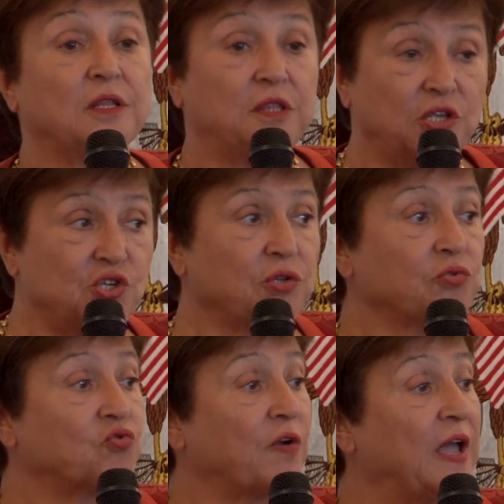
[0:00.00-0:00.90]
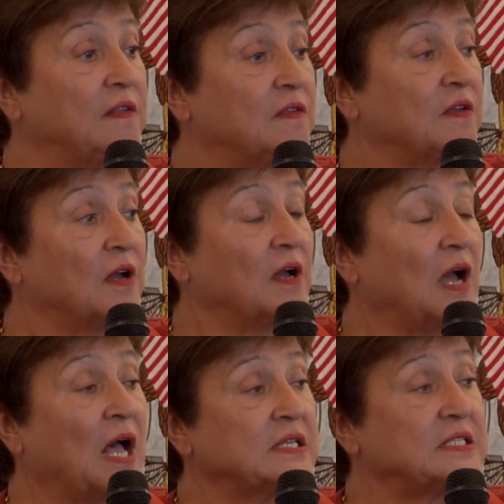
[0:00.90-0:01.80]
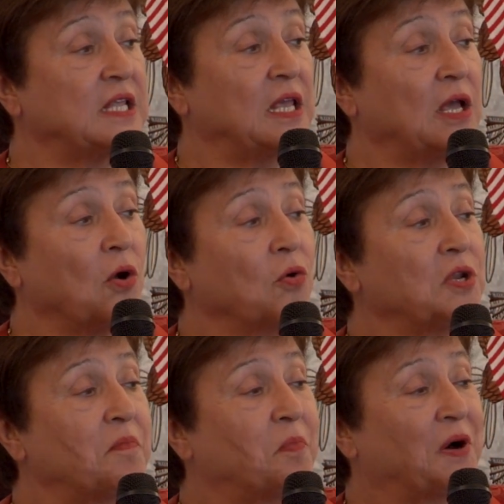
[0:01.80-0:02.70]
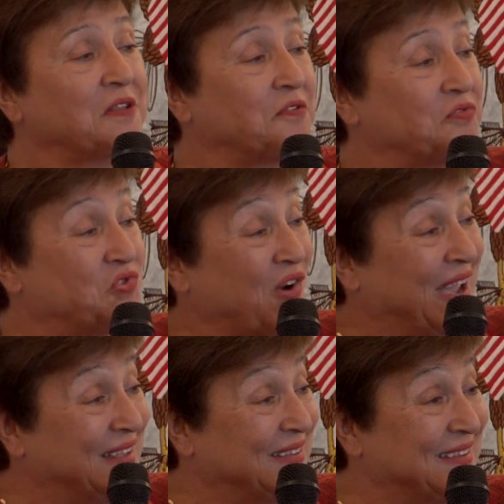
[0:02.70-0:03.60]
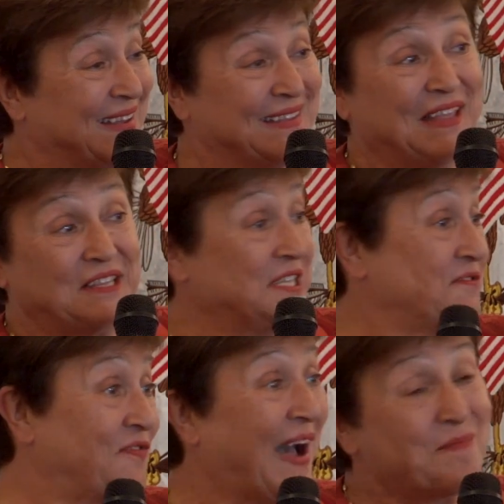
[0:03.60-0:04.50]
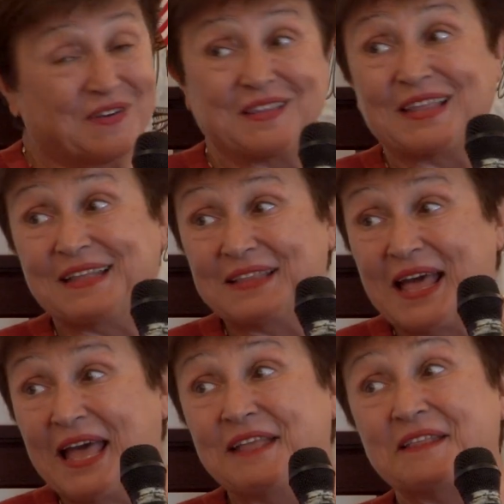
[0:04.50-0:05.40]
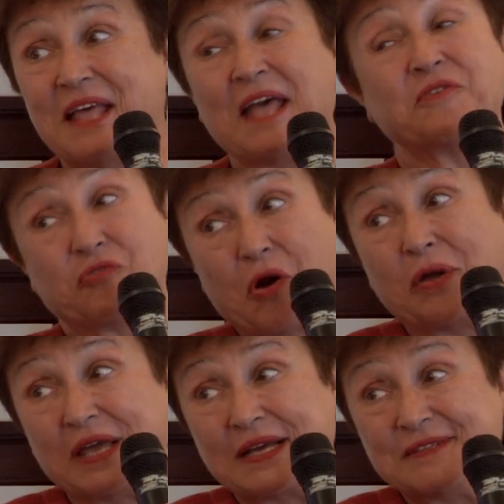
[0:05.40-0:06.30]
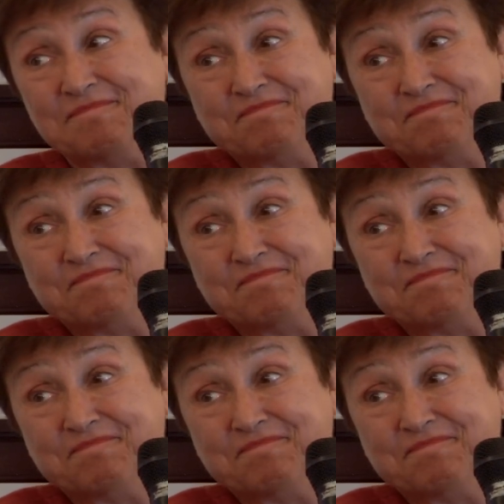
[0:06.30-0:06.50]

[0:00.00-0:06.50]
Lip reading: digital trade as the only part of trade that is vibrant and growing.